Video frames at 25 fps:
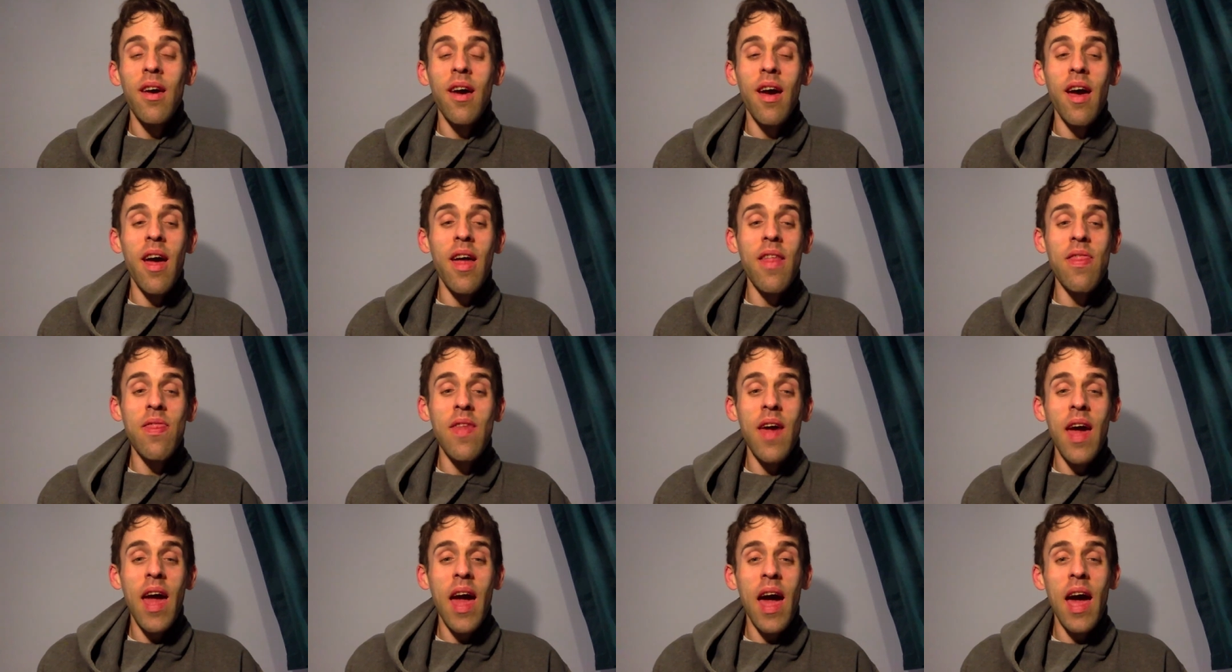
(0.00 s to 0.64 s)
And
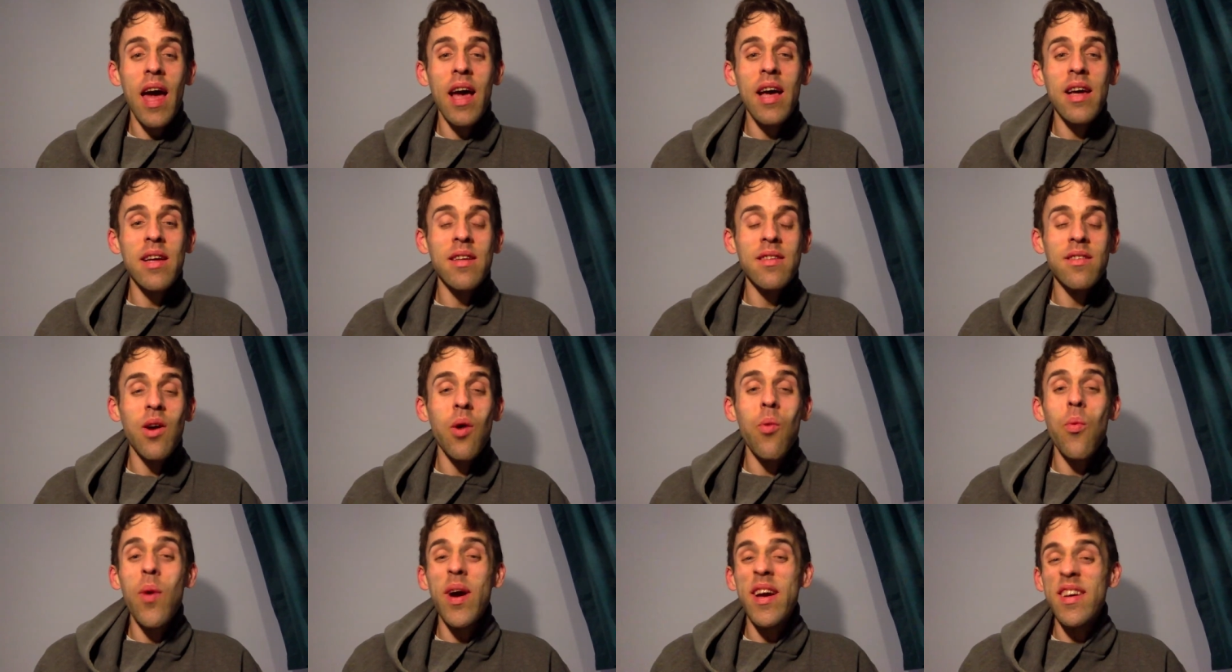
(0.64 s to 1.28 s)
they had
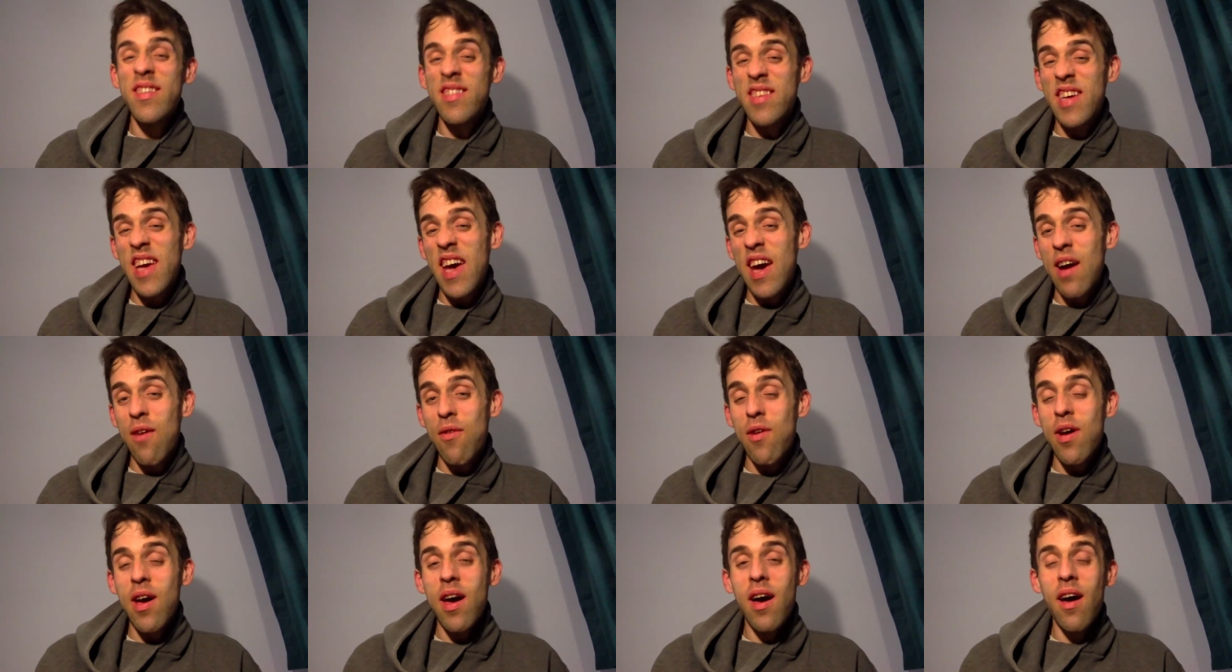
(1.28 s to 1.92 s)
a waiting
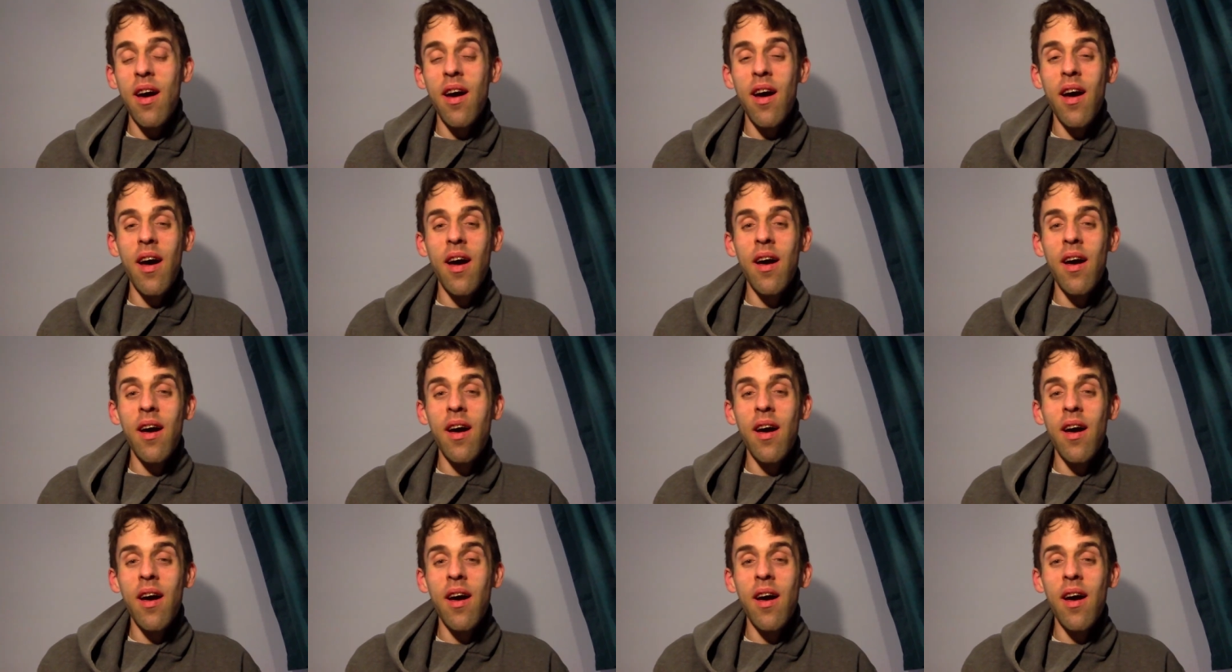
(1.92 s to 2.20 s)
area.